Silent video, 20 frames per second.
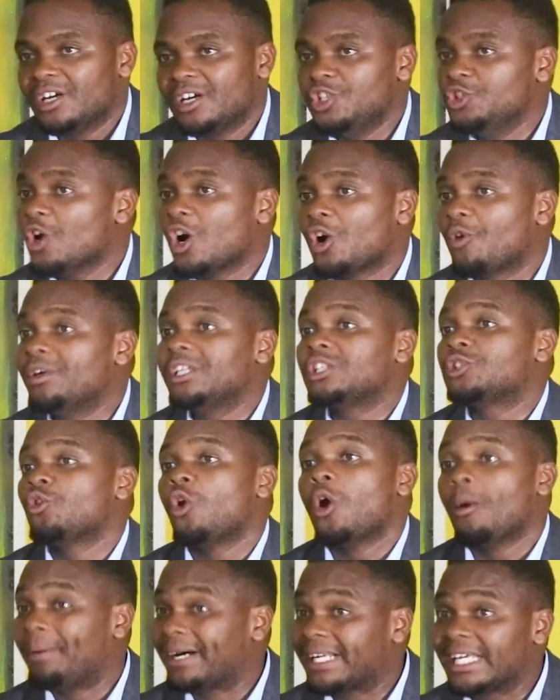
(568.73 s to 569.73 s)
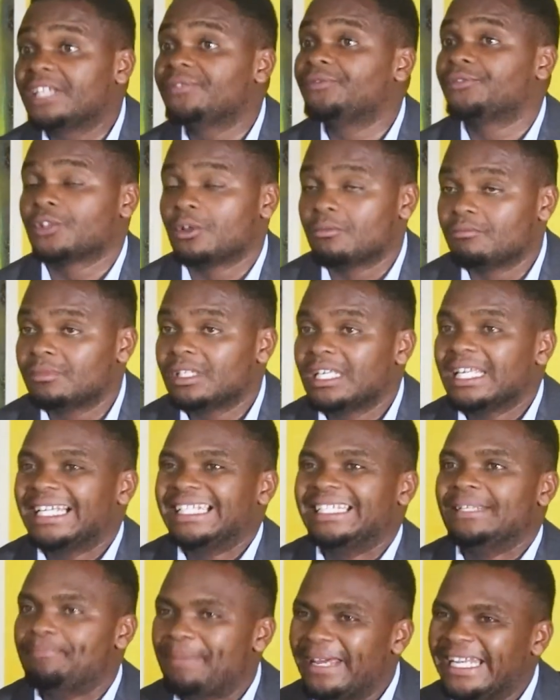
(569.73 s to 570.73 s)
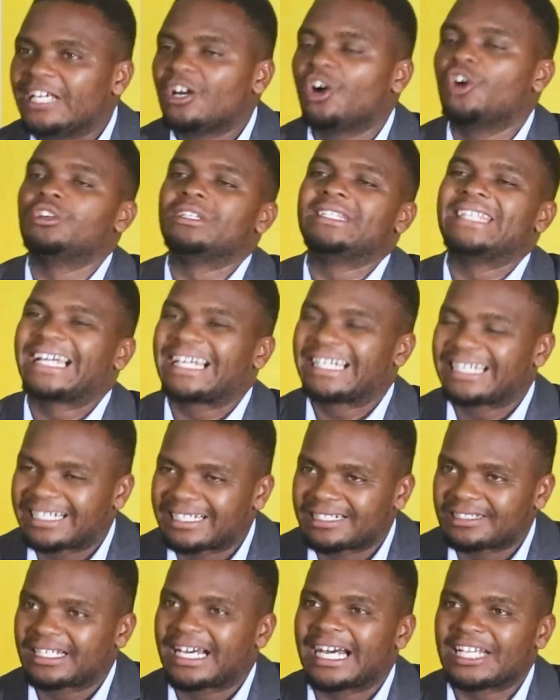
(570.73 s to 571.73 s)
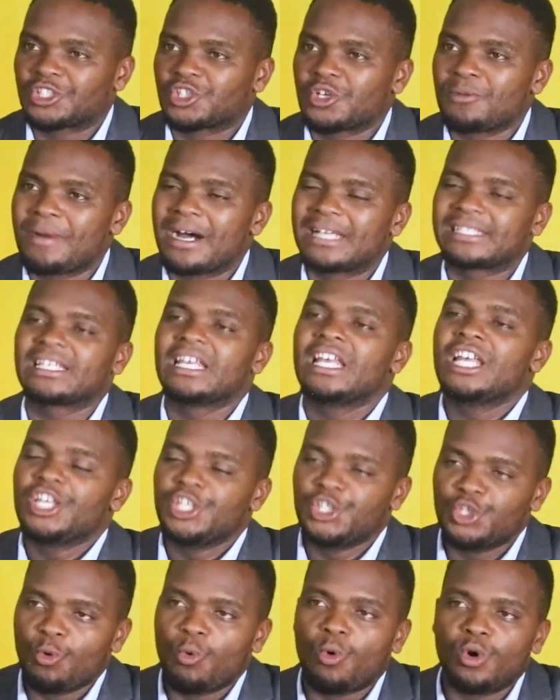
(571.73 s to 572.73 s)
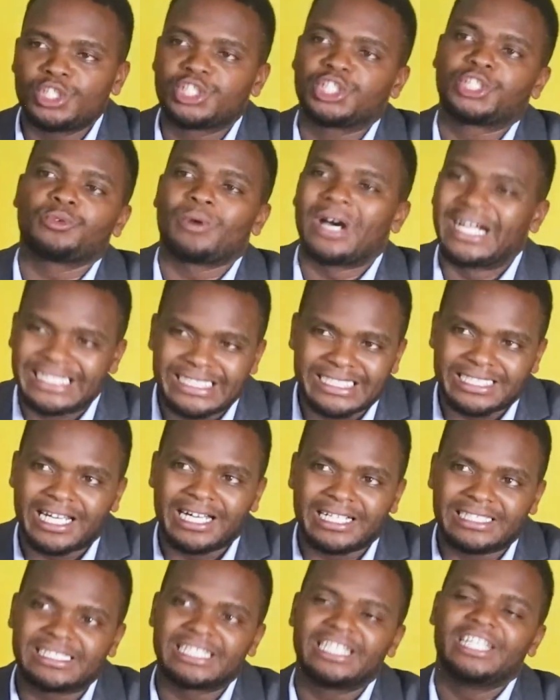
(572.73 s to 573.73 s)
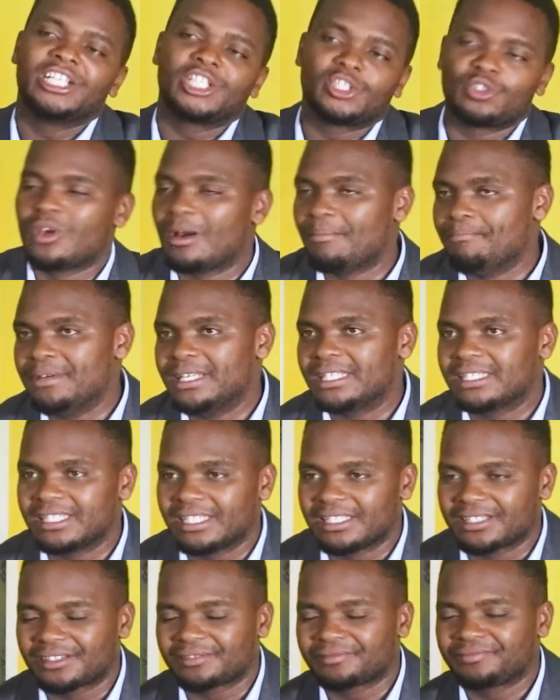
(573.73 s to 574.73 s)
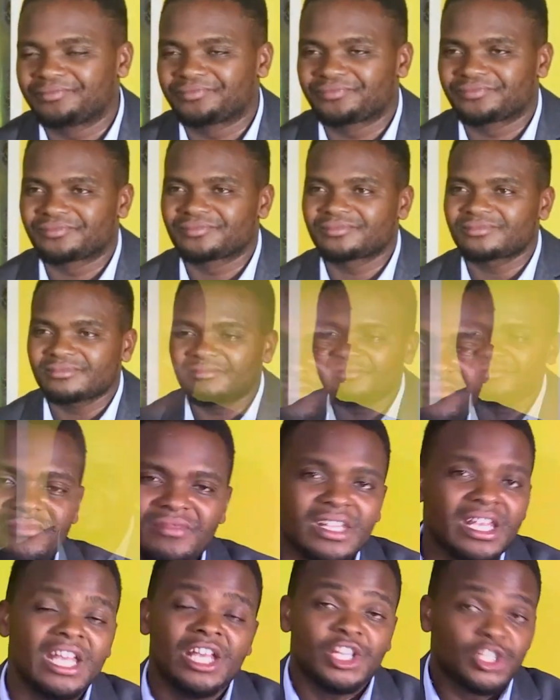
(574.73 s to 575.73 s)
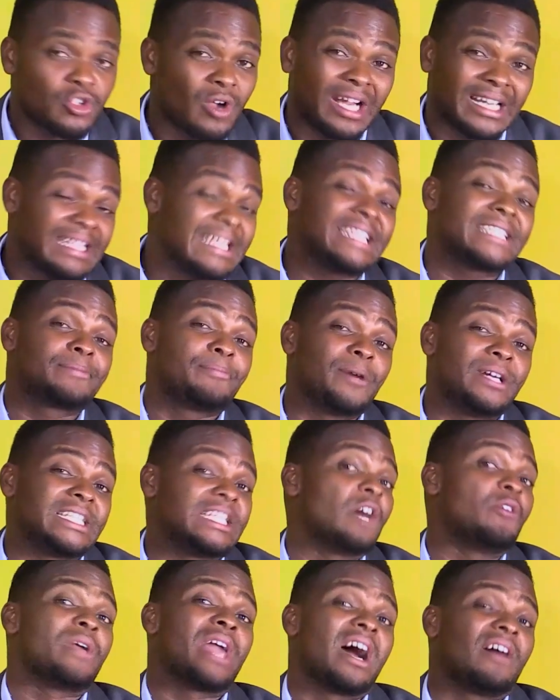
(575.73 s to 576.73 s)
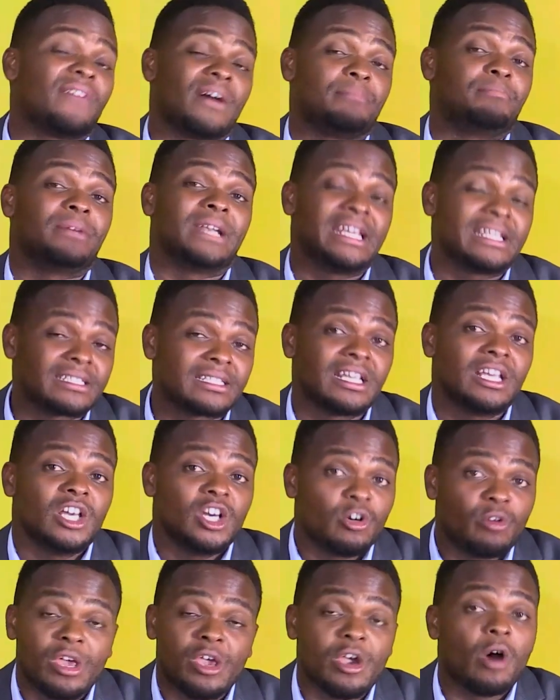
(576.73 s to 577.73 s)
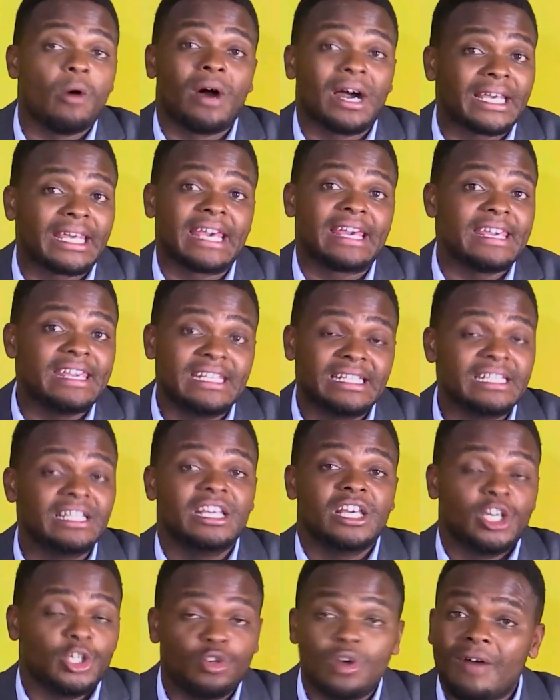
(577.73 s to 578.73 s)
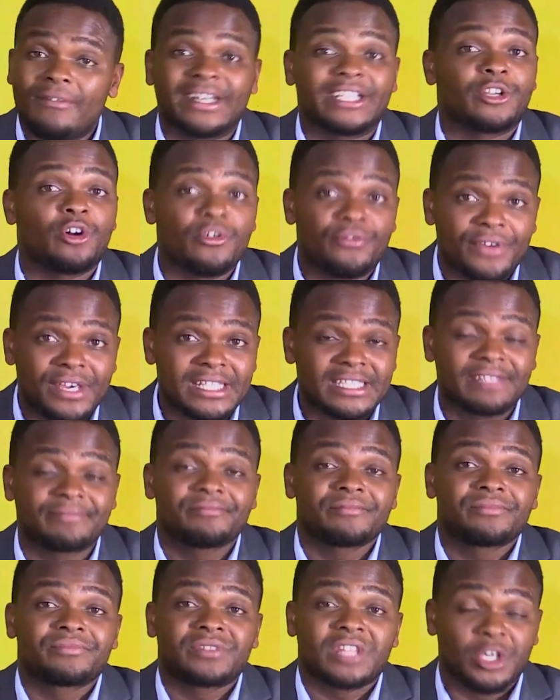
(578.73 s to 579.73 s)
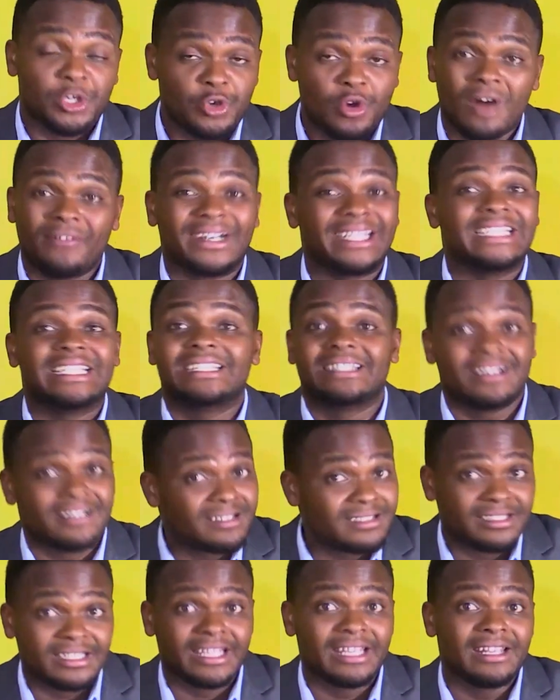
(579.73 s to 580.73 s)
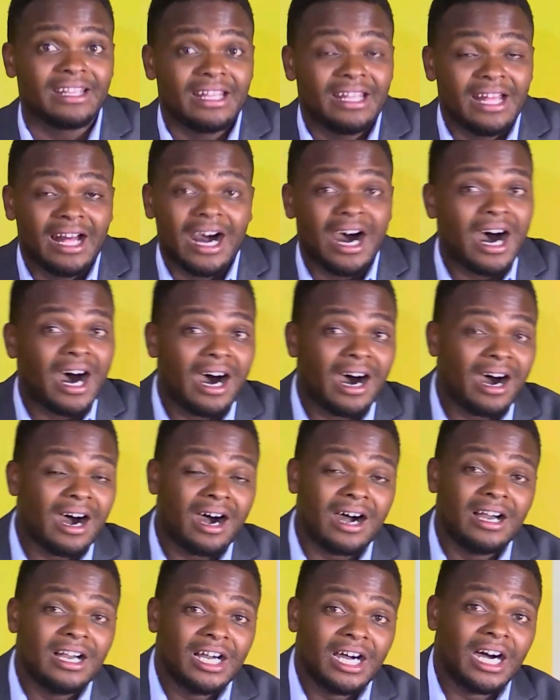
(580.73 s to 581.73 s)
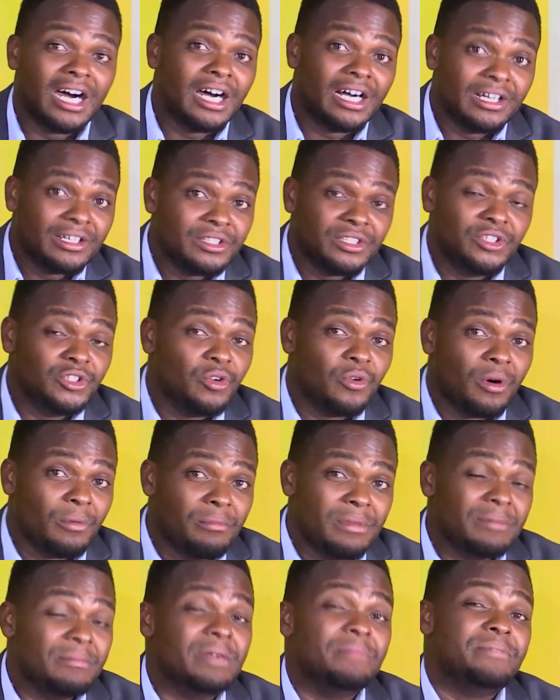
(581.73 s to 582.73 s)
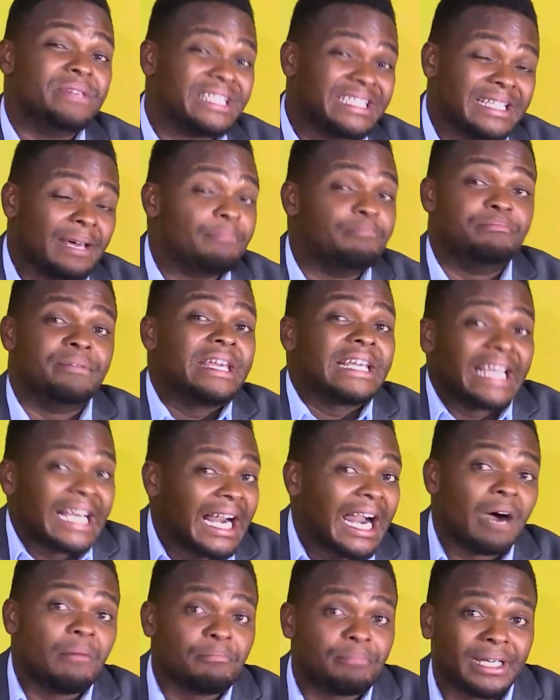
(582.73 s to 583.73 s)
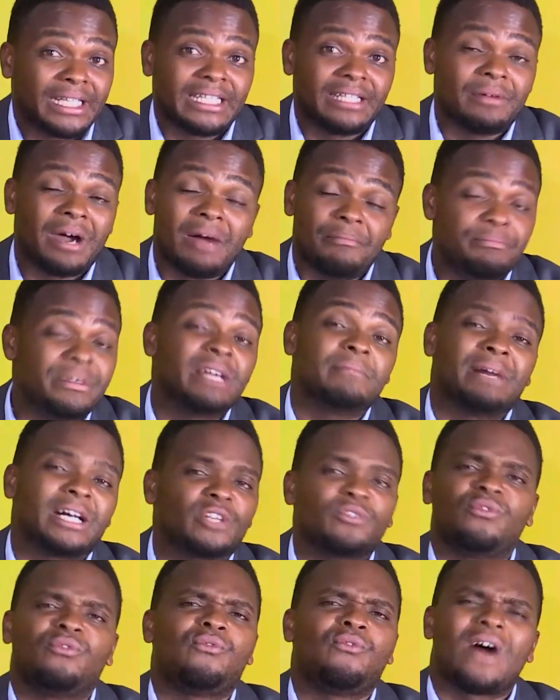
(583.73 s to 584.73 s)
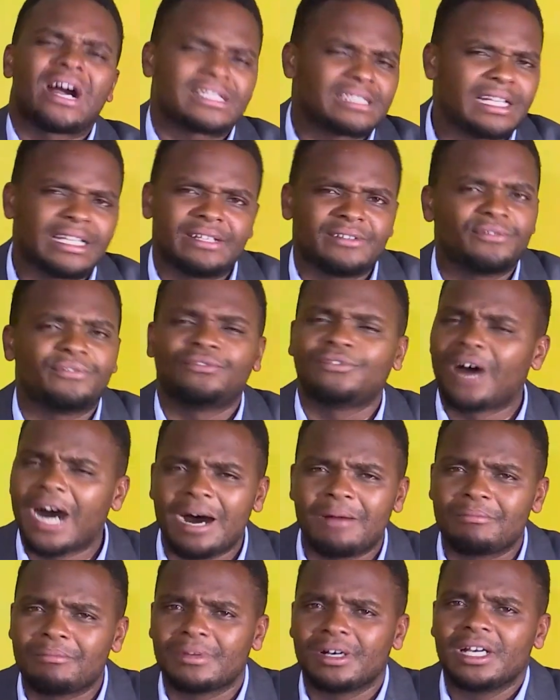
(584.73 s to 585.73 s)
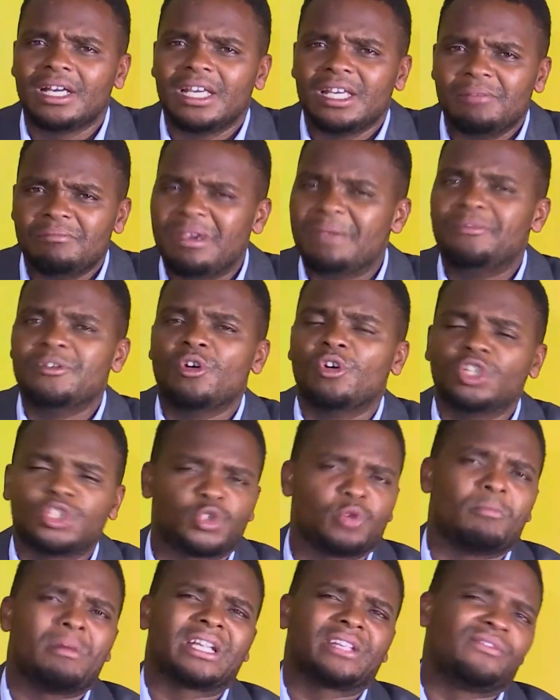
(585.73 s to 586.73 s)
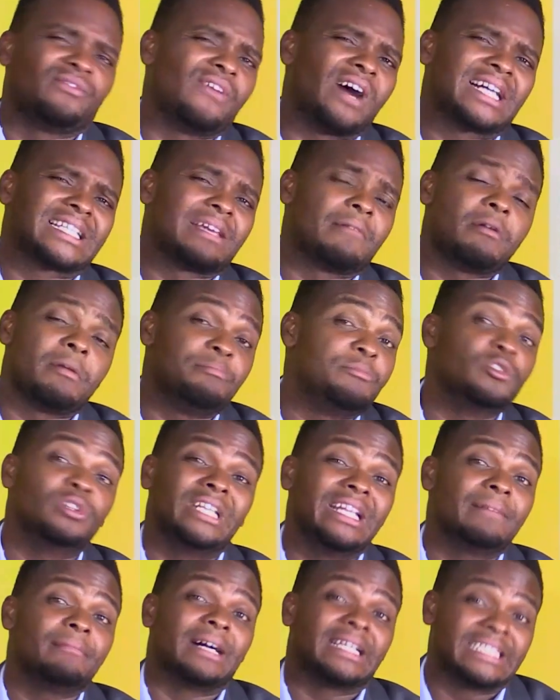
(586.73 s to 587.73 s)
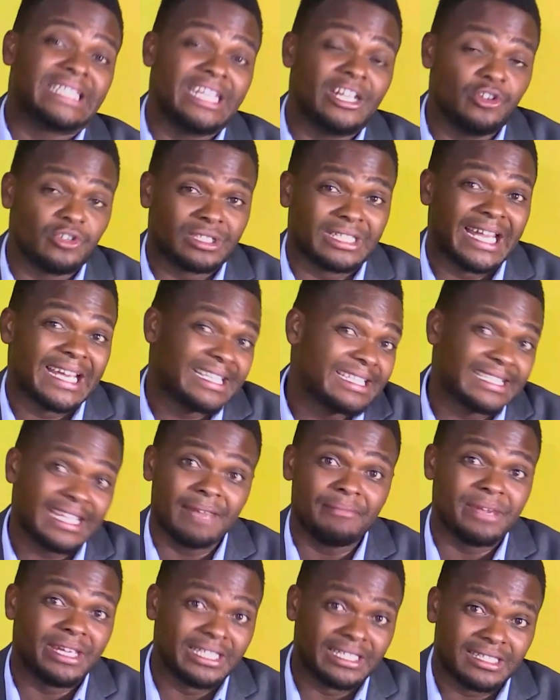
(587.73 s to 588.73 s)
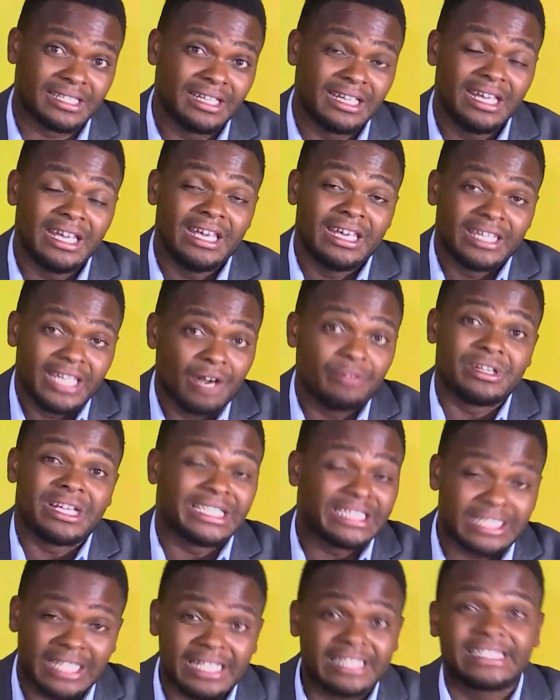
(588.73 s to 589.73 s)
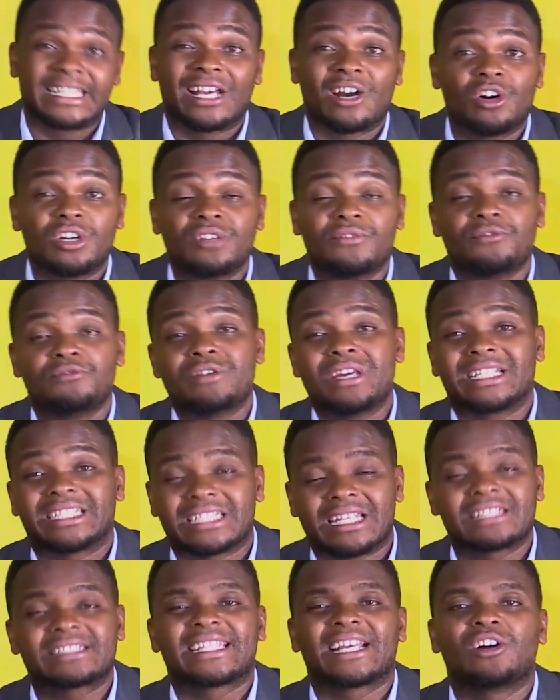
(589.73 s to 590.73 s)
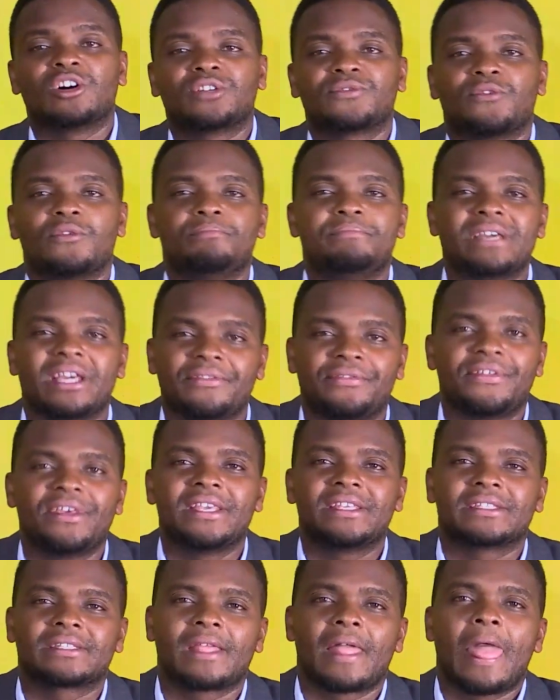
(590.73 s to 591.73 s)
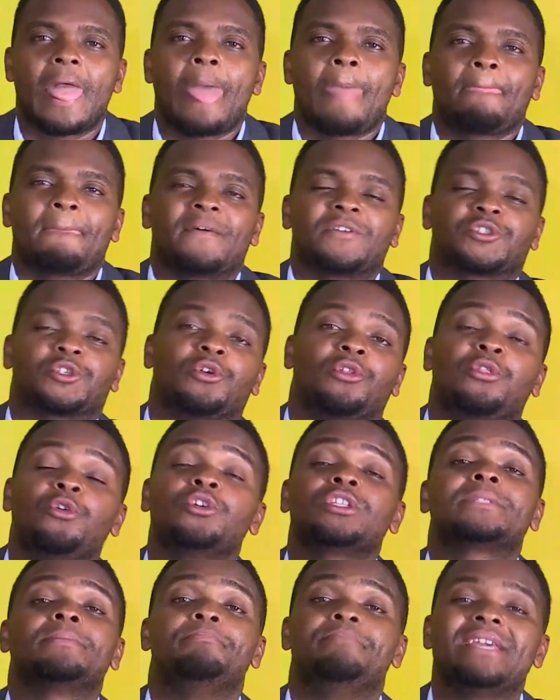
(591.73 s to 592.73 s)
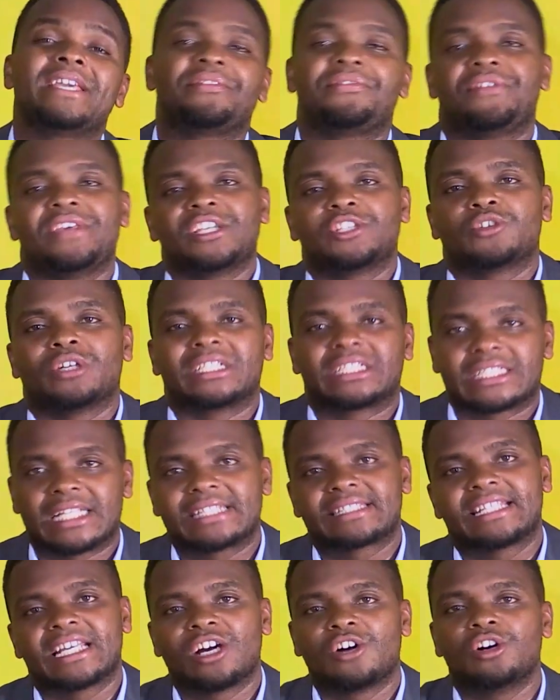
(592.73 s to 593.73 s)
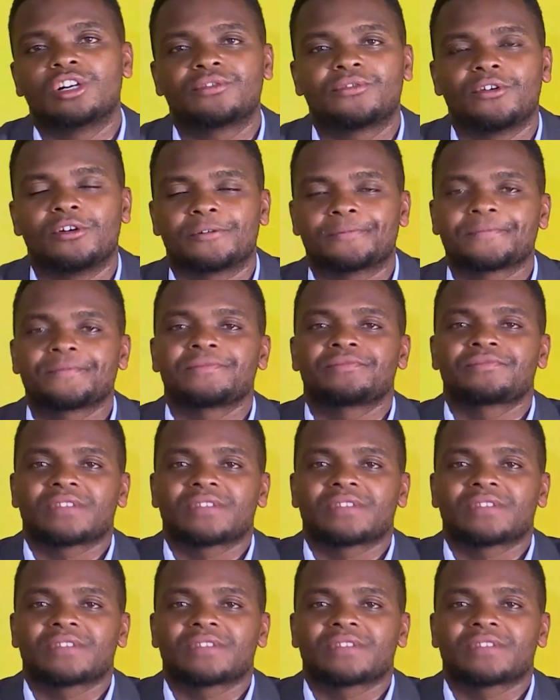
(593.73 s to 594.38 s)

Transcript: you are going to operate from, depending on the customers you want to attract to your business. So at this point now we have a place where you are working in, you have an office, you have an industry, maybe it's a big company, a big manufacturing firm. Maybe you want to manufacture maybe building materials like cement. Yeah, we are trusting God for big things. So those big things you are trusting God for,